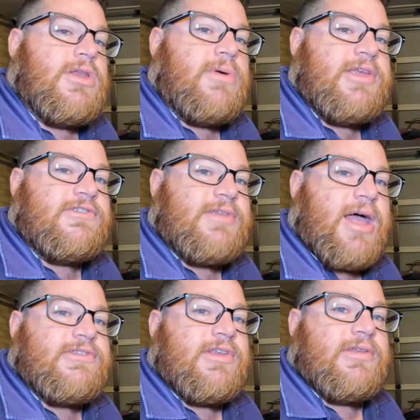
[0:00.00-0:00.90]
the noise
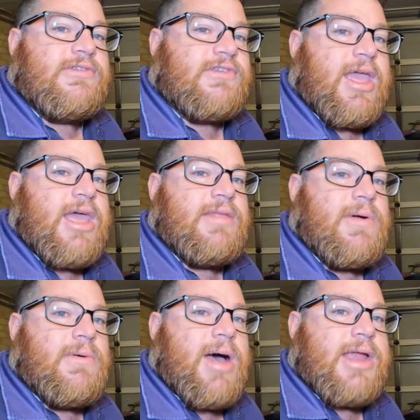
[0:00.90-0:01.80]
doesn't scare
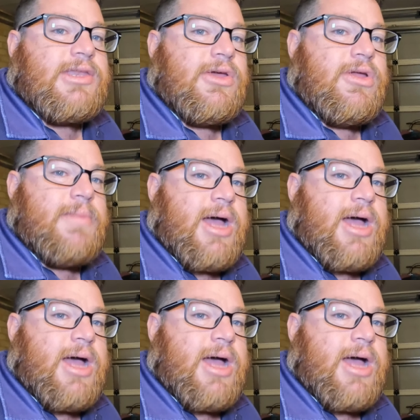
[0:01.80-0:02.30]
them away too